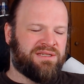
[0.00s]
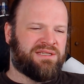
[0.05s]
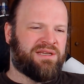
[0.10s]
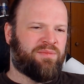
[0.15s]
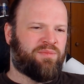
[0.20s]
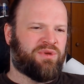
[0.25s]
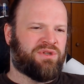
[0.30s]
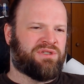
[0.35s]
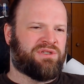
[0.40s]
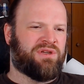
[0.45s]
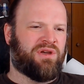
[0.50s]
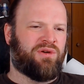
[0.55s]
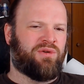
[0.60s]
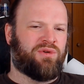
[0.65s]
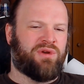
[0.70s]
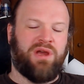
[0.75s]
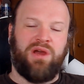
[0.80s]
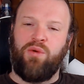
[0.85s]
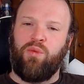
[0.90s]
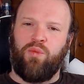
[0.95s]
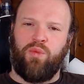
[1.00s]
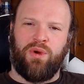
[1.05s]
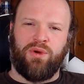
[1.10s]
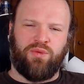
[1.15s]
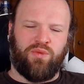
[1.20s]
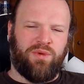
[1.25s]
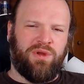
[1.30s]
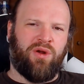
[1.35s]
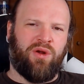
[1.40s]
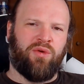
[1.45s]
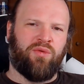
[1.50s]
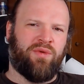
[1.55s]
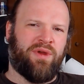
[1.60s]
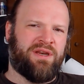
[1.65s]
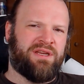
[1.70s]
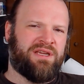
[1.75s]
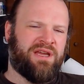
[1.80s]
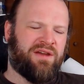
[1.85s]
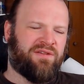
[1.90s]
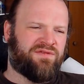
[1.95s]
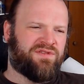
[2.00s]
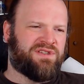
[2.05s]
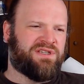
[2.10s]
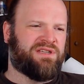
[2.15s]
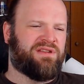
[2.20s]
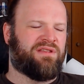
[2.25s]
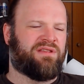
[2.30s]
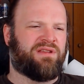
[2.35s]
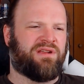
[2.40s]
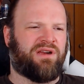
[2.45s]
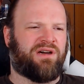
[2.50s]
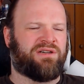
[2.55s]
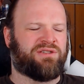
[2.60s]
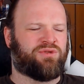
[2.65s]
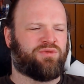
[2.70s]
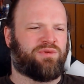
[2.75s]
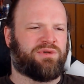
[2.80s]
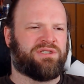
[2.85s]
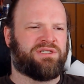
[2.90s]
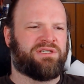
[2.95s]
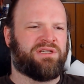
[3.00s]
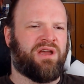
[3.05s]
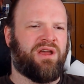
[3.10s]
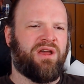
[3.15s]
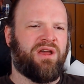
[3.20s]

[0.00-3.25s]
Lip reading: episode, what we already have seen in the last ones,